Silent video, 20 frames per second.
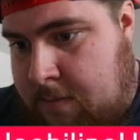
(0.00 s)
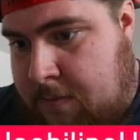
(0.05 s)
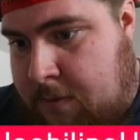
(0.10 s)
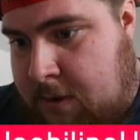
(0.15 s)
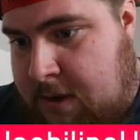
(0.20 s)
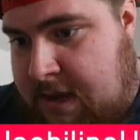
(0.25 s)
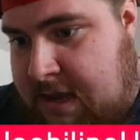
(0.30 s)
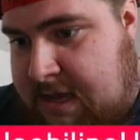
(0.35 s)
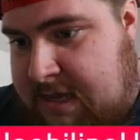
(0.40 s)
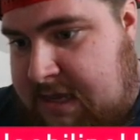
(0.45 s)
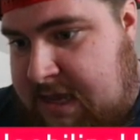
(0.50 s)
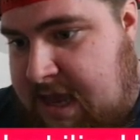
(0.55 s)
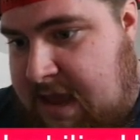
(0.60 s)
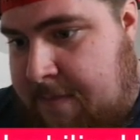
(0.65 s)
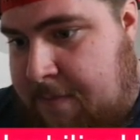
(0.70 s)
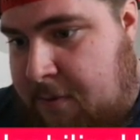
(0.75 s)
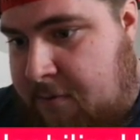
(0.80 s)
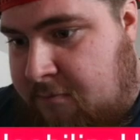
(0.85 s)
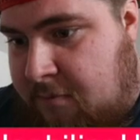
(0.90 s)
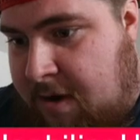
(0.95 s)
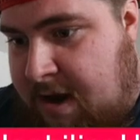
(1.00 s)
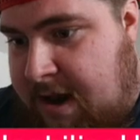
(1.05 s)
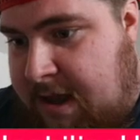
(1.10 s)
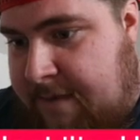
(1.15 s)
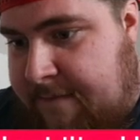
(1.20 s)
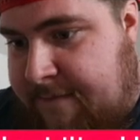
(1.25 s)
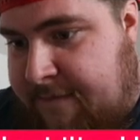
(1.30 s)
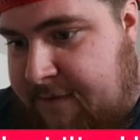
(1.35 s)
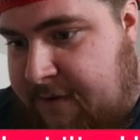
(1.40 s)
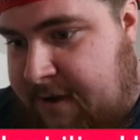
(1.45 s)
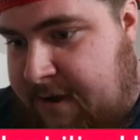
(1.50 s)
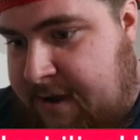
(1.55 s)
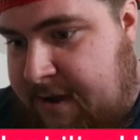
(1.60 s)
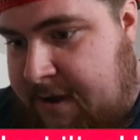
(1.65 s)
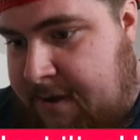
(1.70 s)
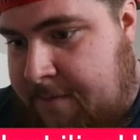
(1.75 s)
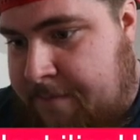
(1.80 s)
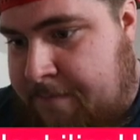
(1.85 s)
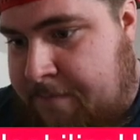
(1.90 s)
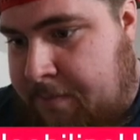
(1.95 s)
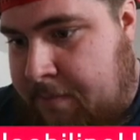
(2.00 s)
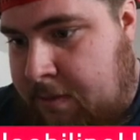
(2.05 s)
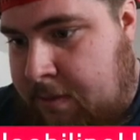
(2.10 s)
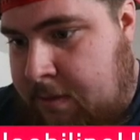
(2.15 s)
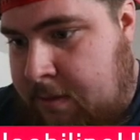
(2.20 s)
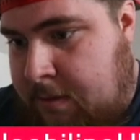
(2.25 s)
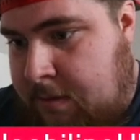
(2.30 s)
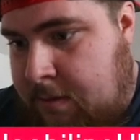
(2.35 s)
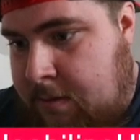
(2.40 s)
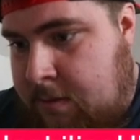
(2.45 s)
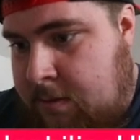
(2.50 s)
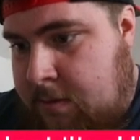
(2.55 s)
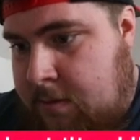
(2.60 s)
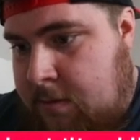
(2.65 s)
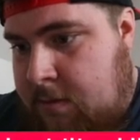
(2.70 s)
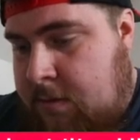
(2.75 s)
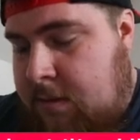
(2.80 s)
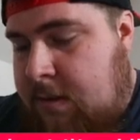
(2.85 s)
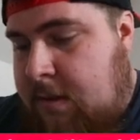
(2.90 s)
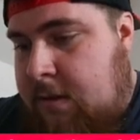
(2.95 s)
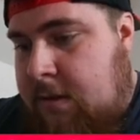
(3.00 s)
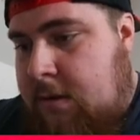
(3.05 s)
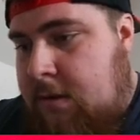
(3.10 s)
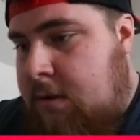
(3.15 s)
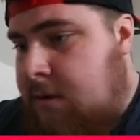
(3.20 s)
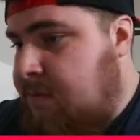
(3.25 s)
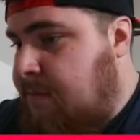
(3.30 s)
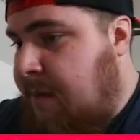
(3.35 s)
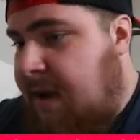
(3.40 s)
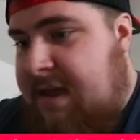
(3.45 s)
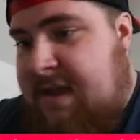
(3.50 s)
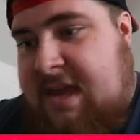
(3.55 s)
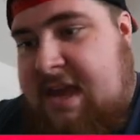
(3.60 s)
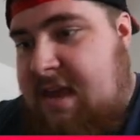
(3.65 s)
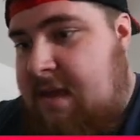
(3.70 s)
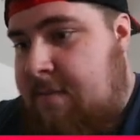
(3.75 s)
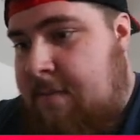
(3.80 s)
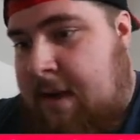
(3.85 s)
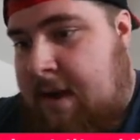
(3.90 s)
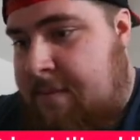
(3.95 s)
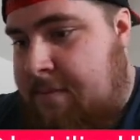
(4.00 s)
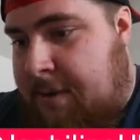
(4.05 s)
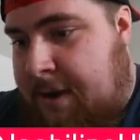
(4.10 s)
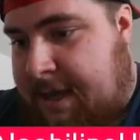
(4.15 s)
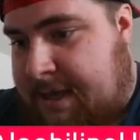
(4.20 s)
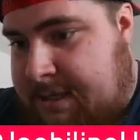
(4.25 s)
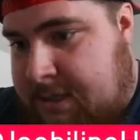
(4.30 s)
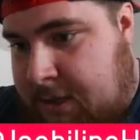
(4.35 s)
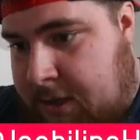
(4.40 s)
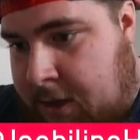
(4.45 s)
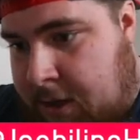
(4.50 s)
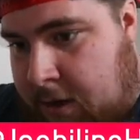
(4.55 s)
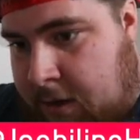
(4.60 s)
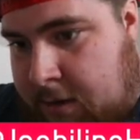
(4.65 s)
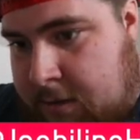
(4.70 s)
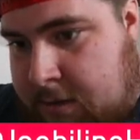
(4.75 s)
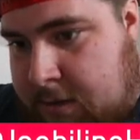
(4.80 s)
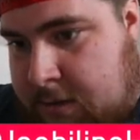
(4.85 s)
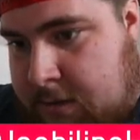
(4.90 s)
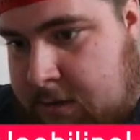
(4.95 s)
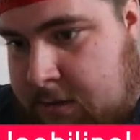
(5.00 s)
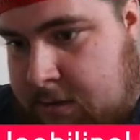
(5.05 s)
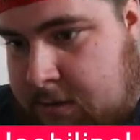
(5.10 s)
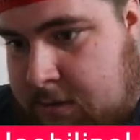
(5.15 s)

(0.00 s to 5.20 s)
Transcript: but his keeper's really on fire. on, my players are not.